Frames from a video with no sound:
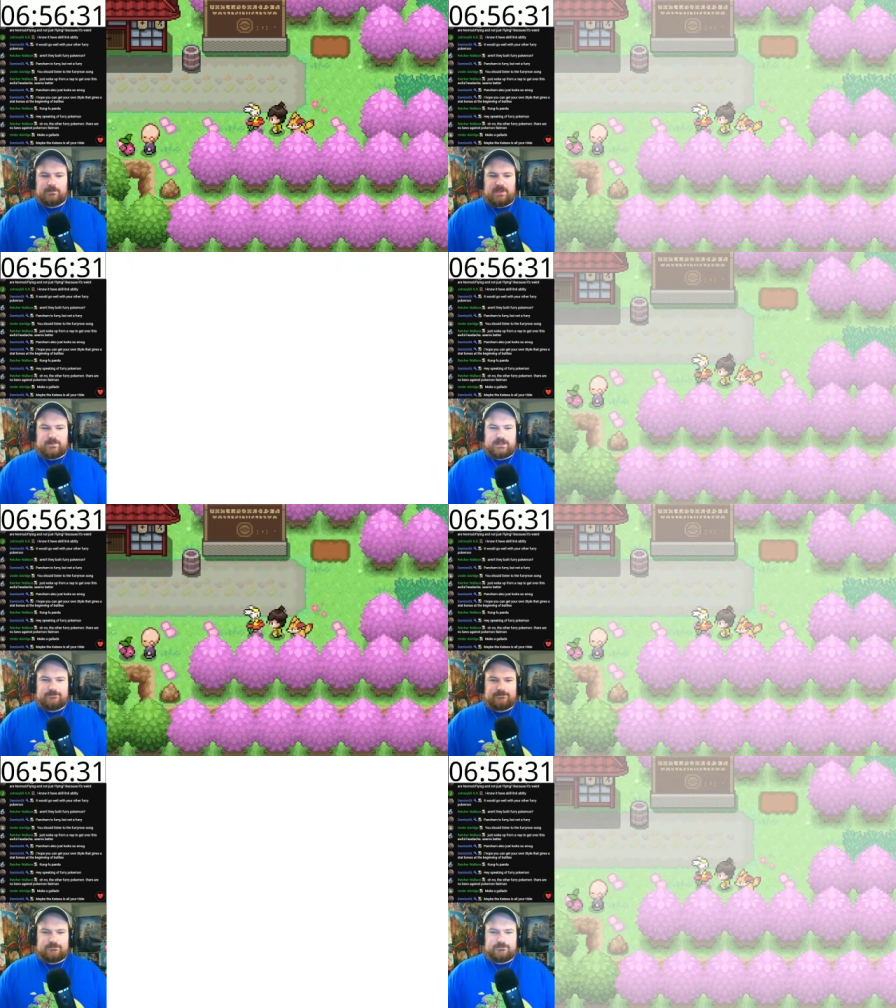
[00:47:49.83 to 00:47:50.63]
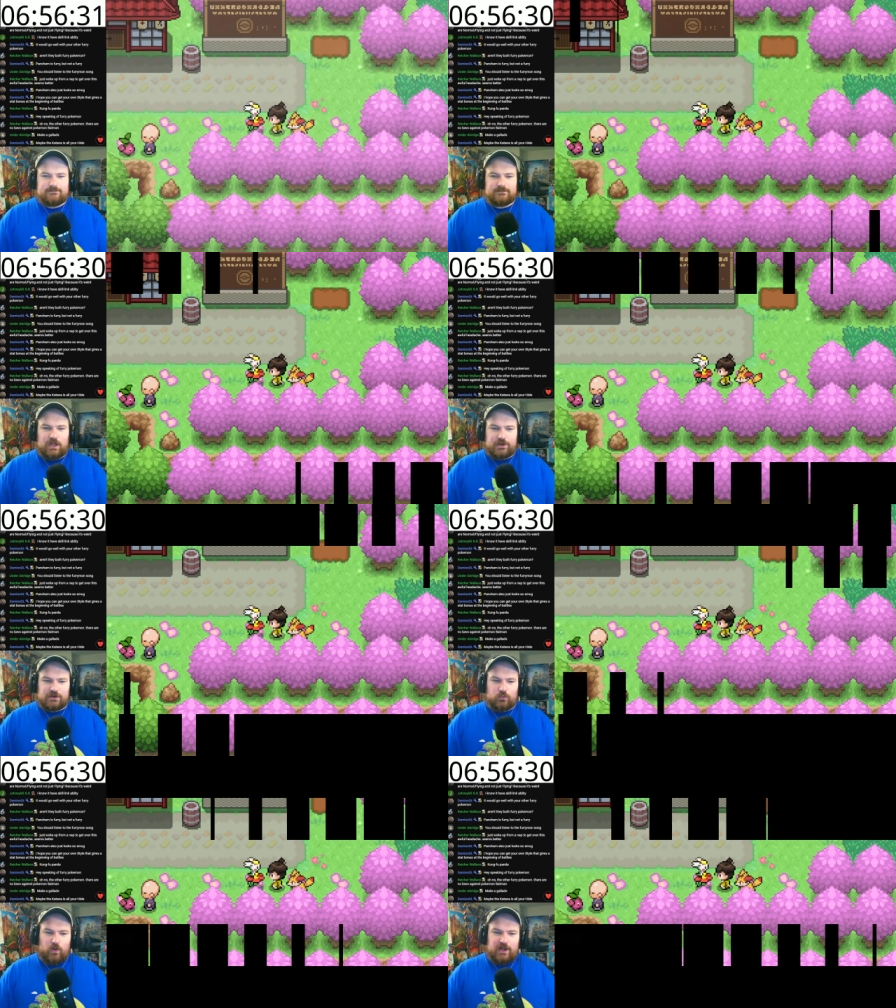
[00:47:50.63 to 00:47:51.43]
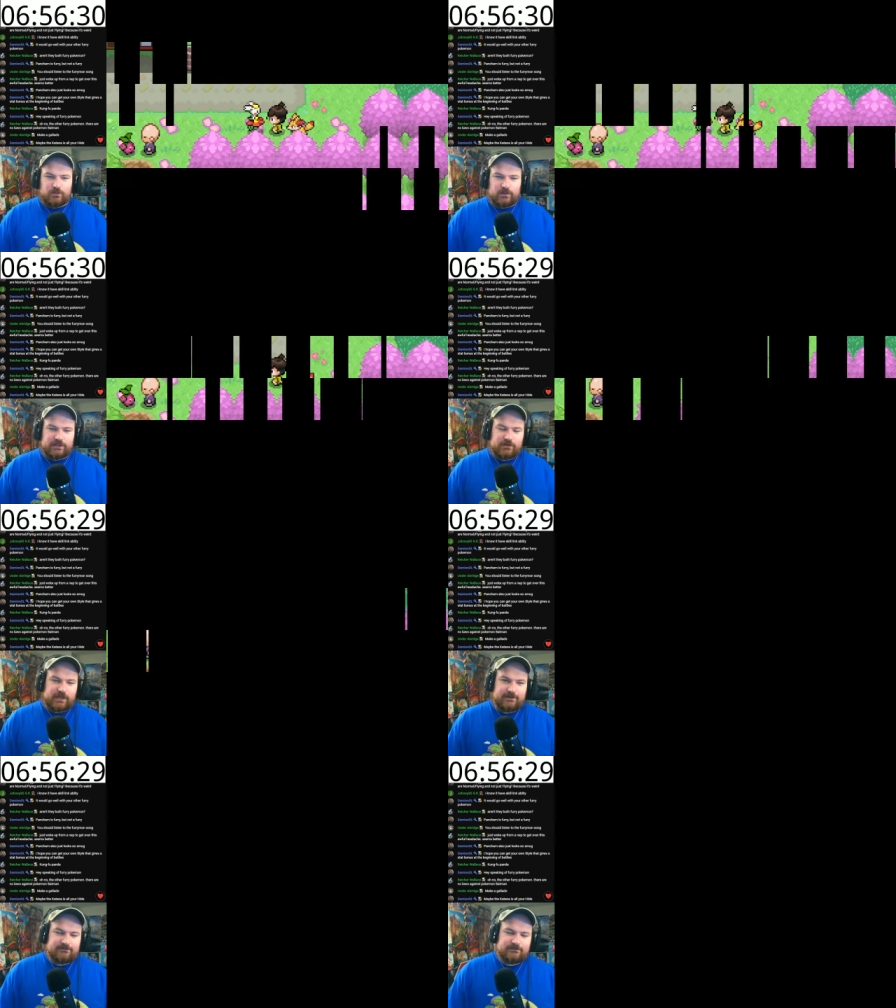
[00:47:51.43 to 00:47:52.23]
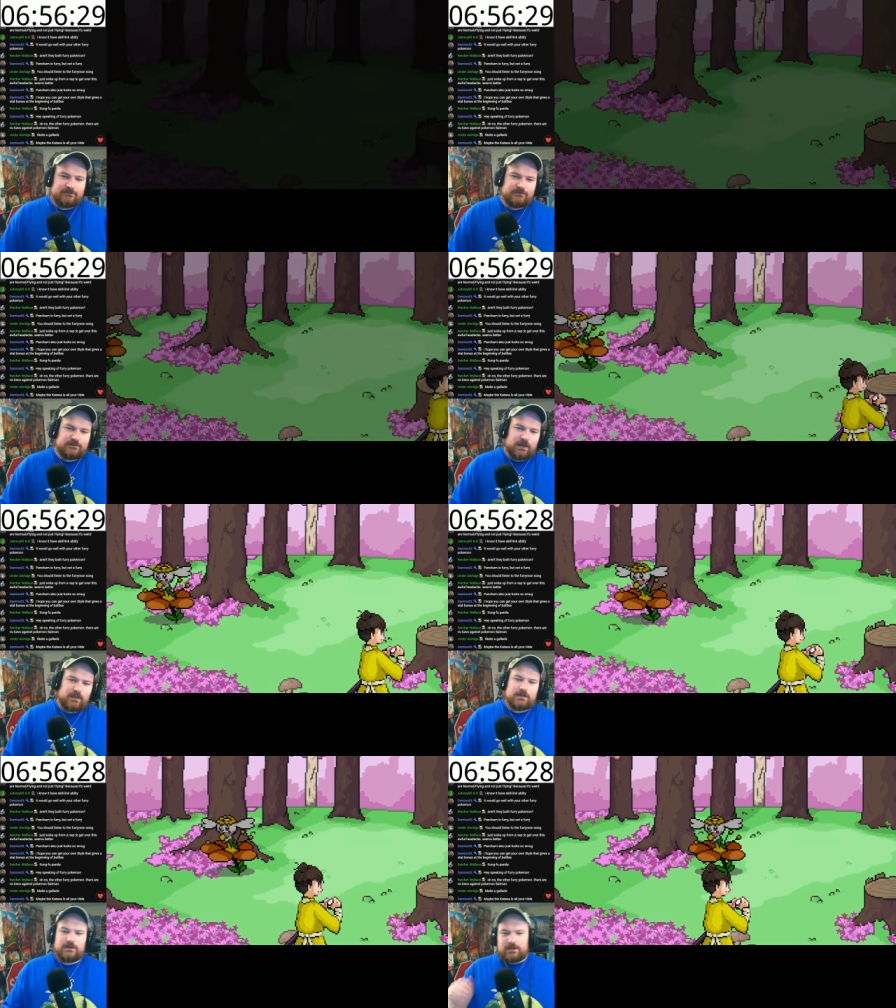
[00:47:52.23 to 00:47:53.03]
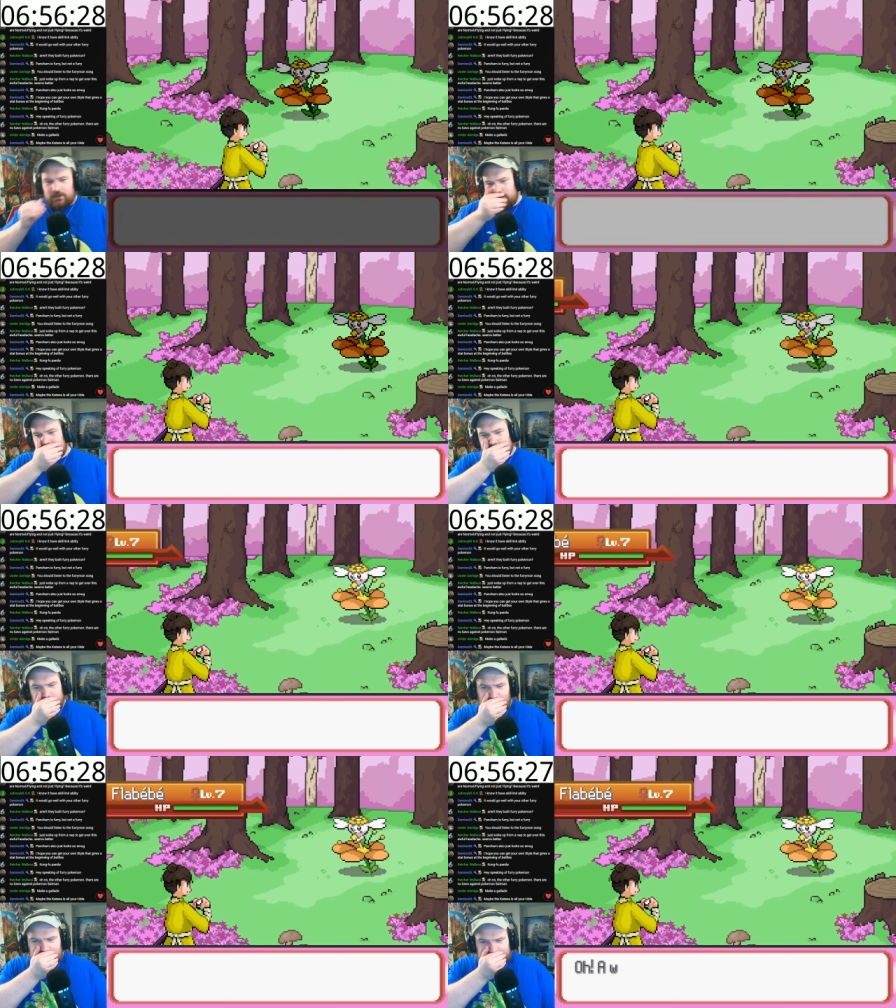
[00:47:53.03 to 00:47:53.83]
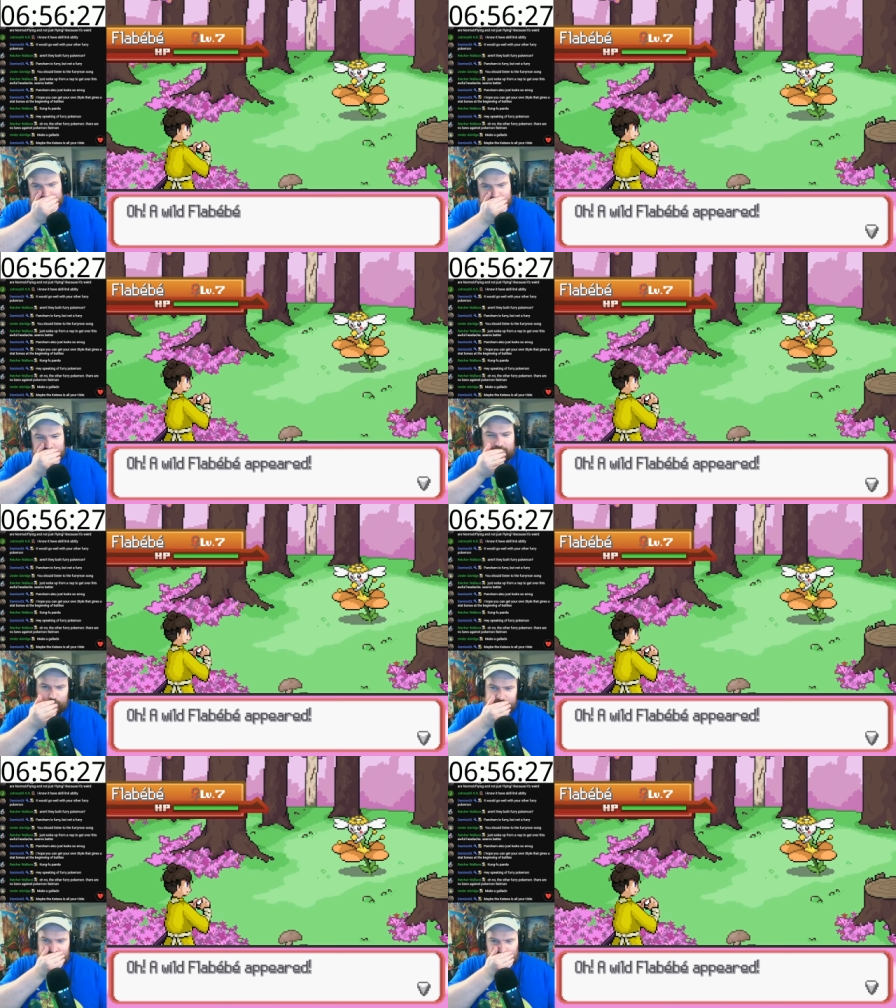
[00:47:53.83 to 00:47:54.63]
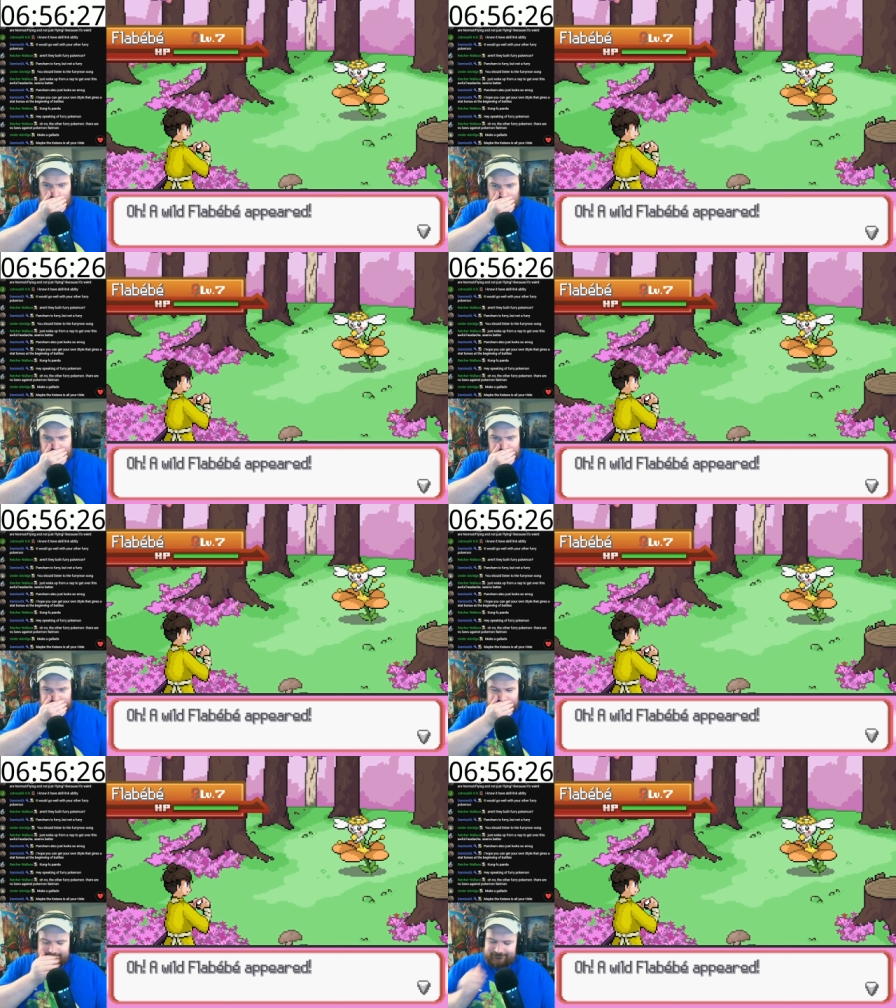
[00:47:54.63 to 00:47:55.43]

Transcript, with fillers: Baby. Oh, you're a wild one. Okay. Yamaki, we got a wild one.